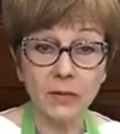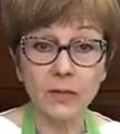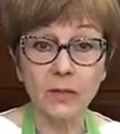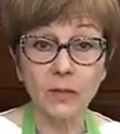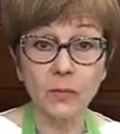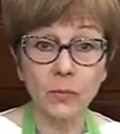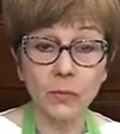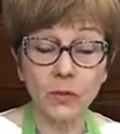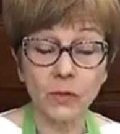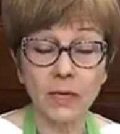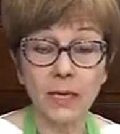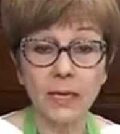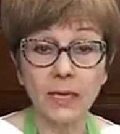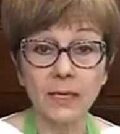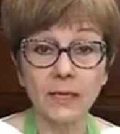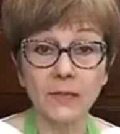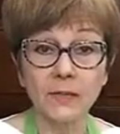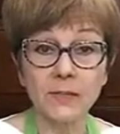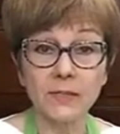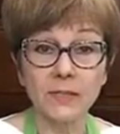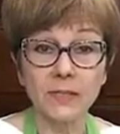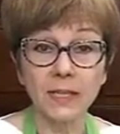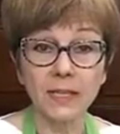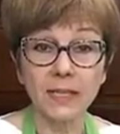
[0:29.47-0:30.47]
and we're kind of
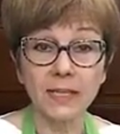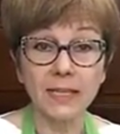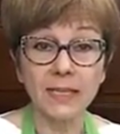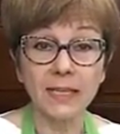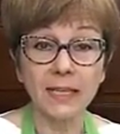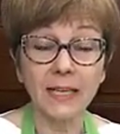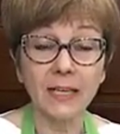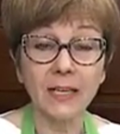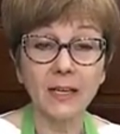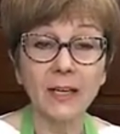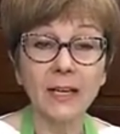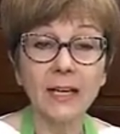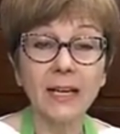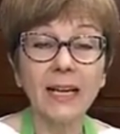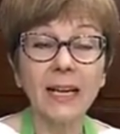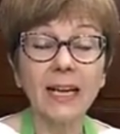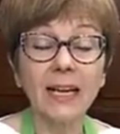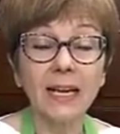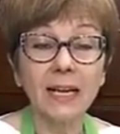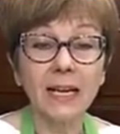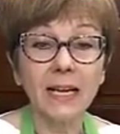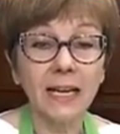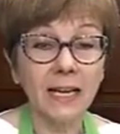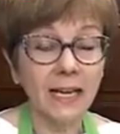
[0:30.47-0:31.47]
stuck in here,
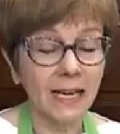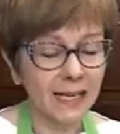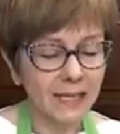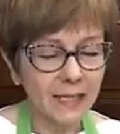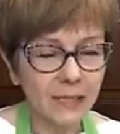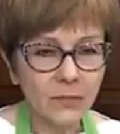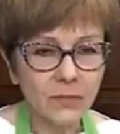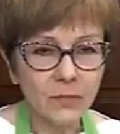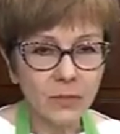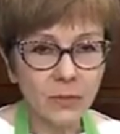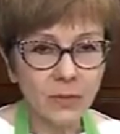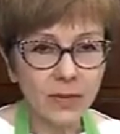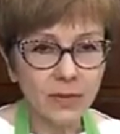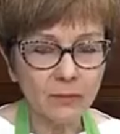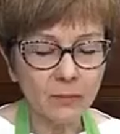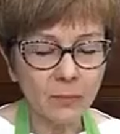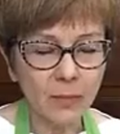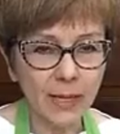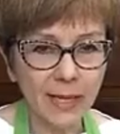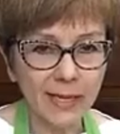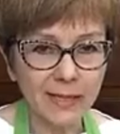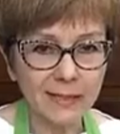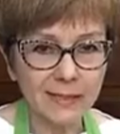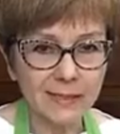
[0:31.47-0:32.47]
any of you have
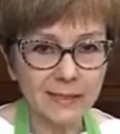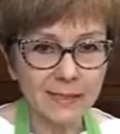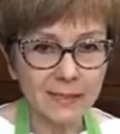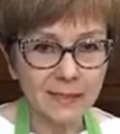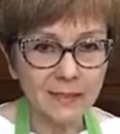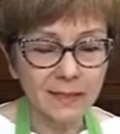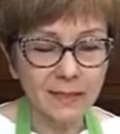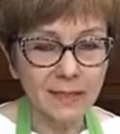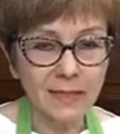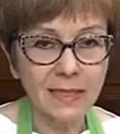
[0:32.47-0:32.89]
pets?